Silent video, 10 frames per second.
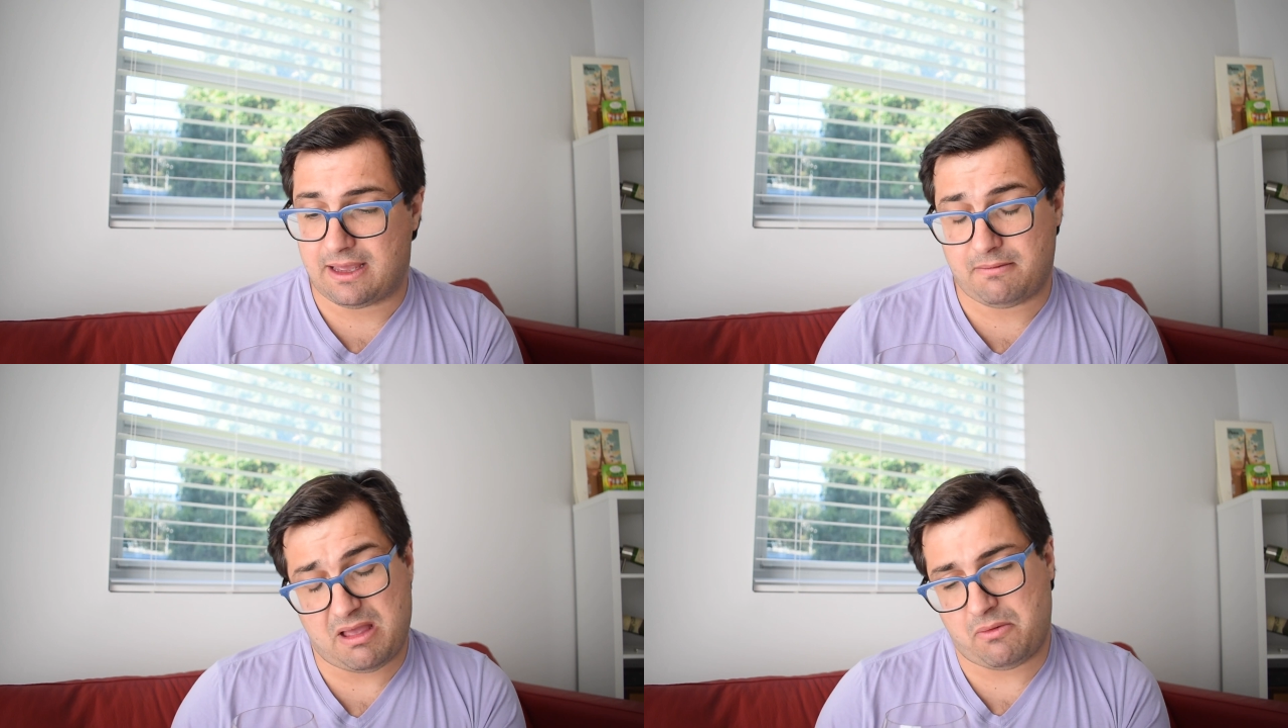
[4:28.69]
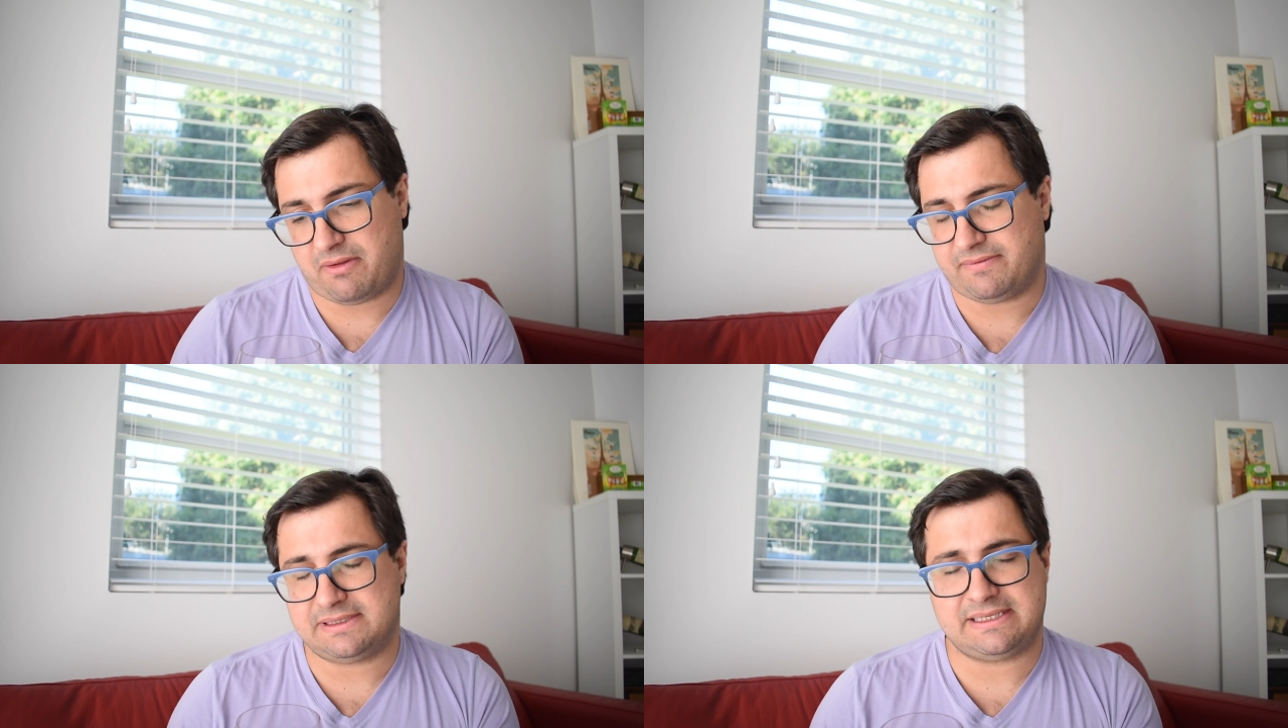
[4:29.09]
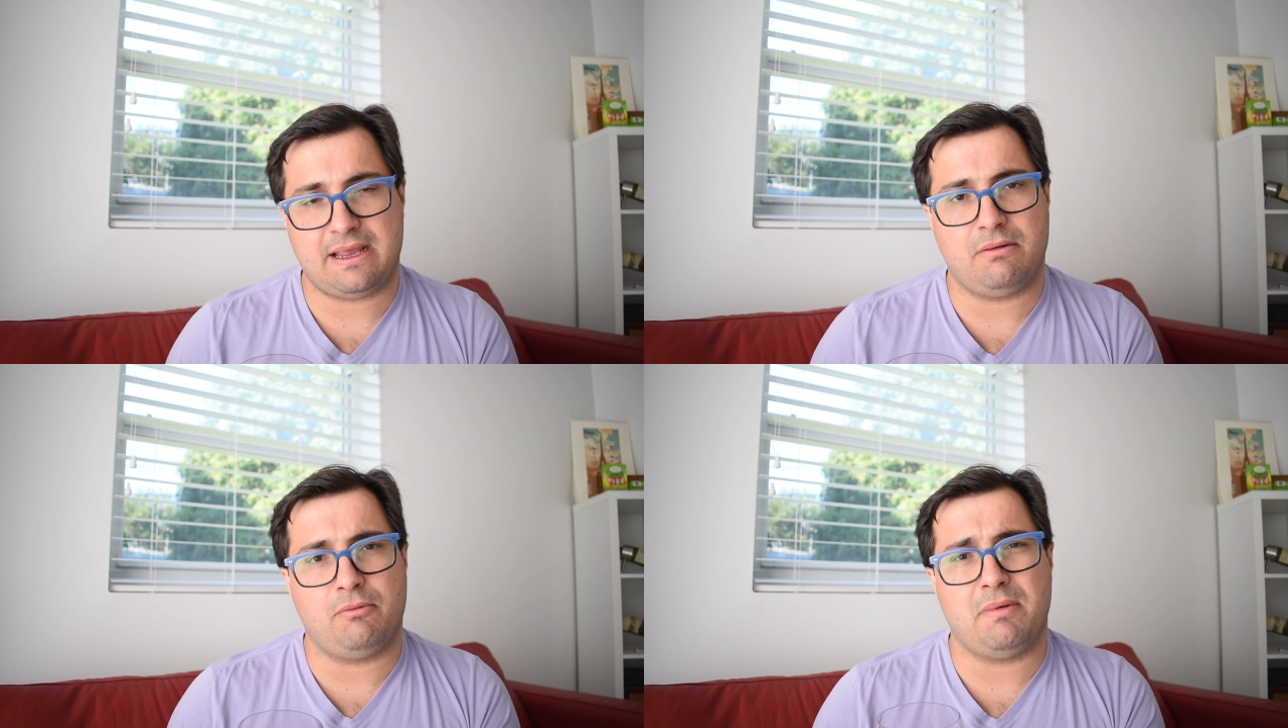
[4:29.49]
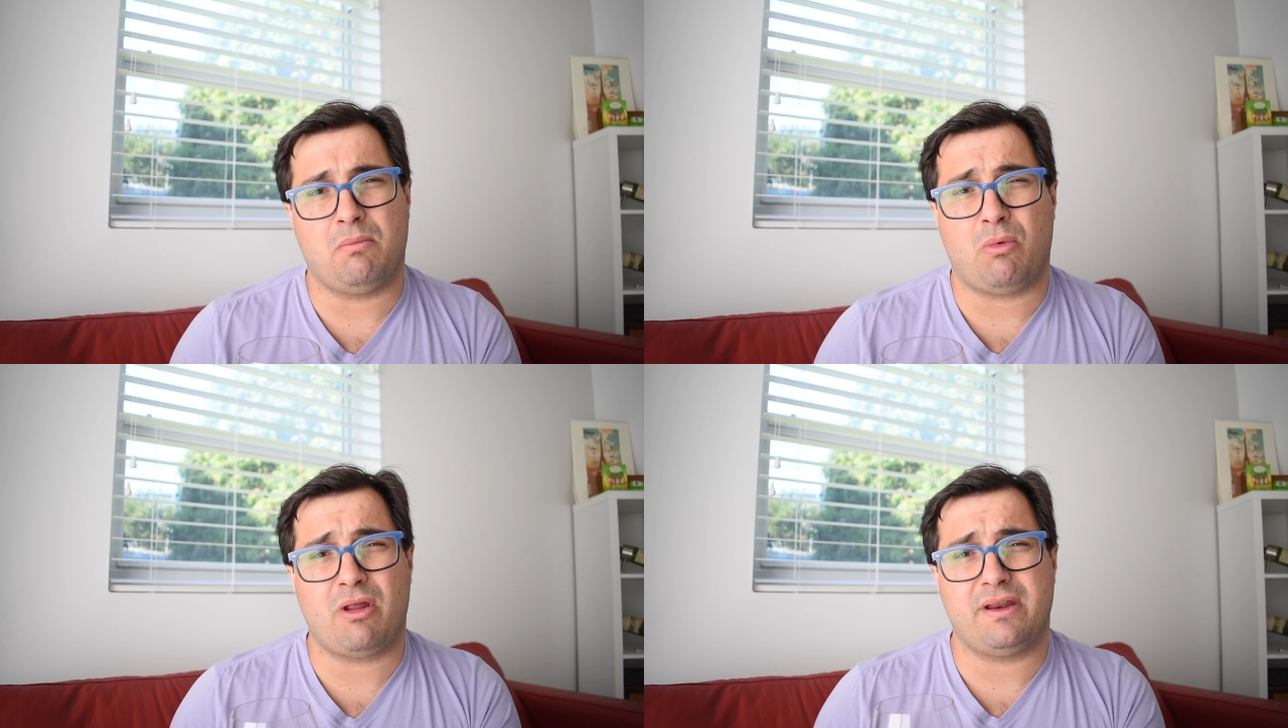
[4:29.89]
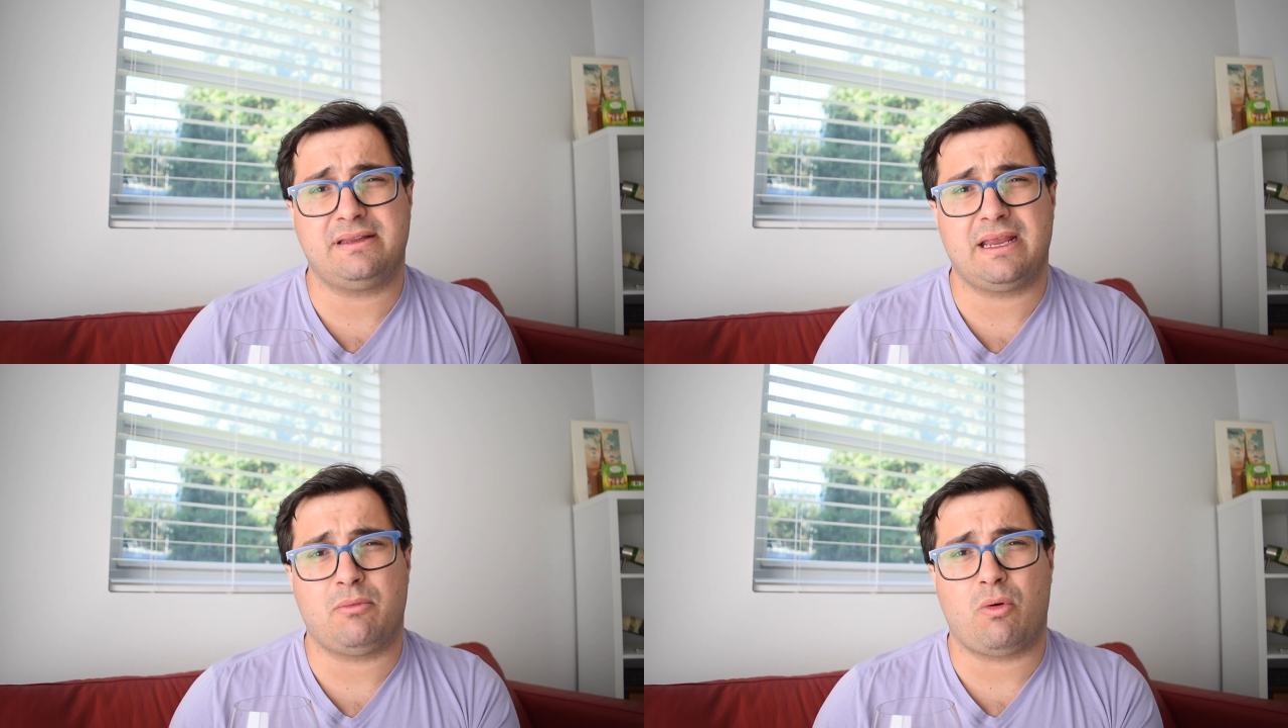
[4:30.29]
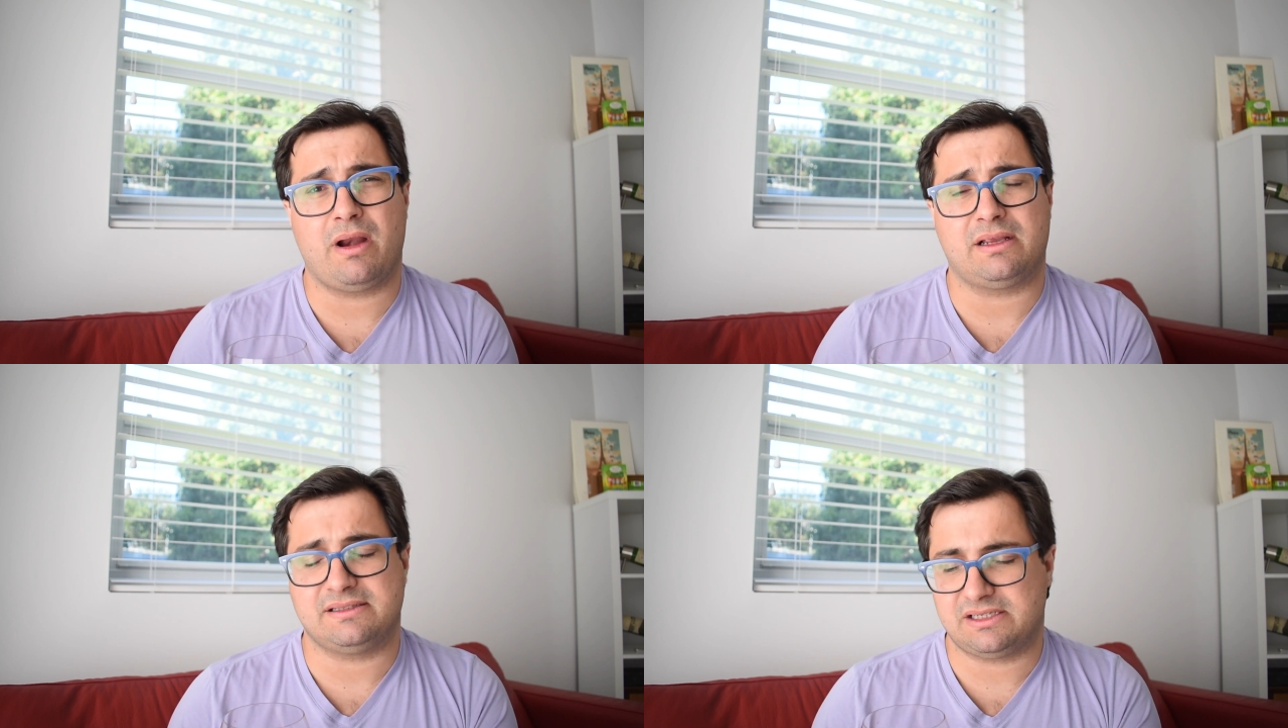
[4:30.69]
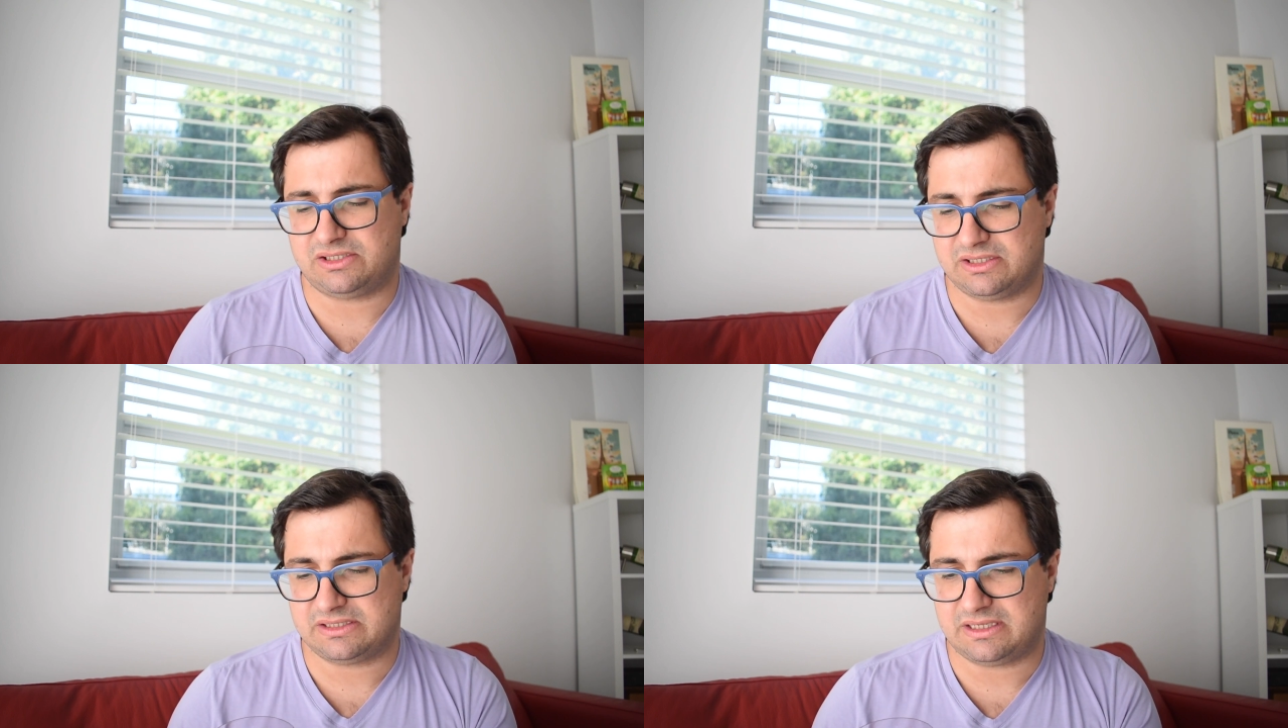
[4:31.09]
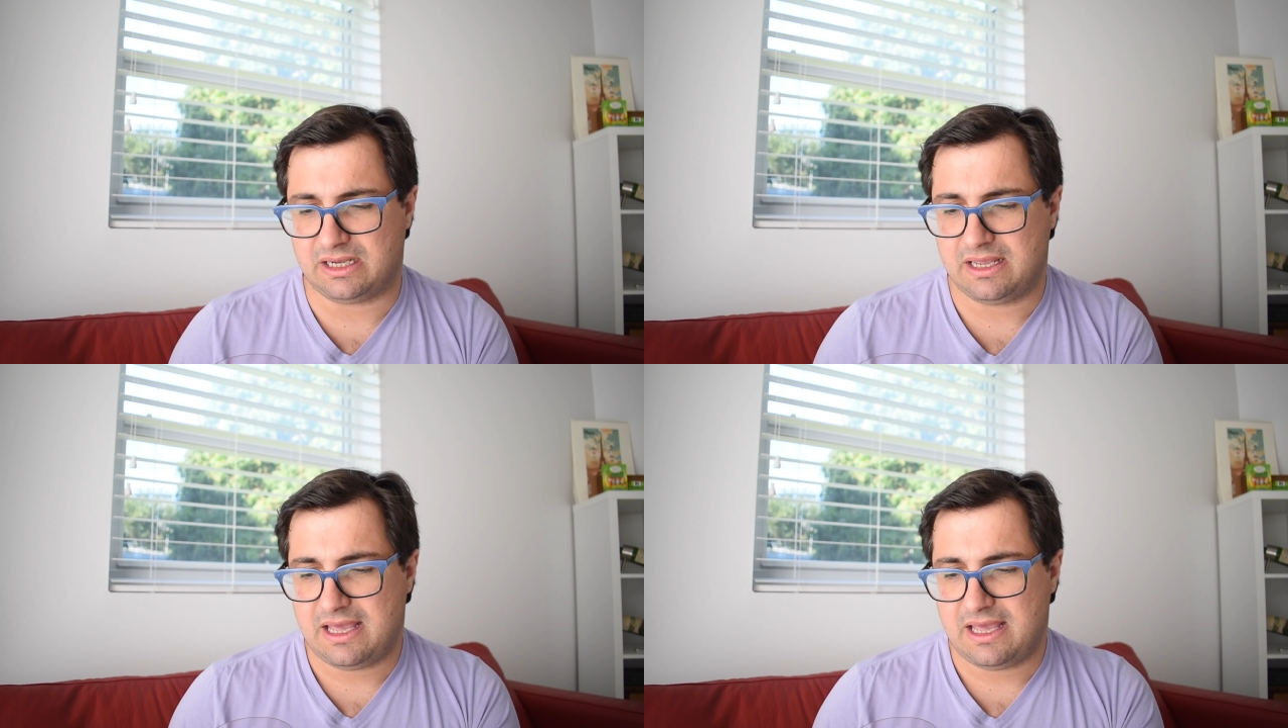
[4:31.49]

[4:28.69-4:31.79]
I would even say a little bit more than a table wine, because it's just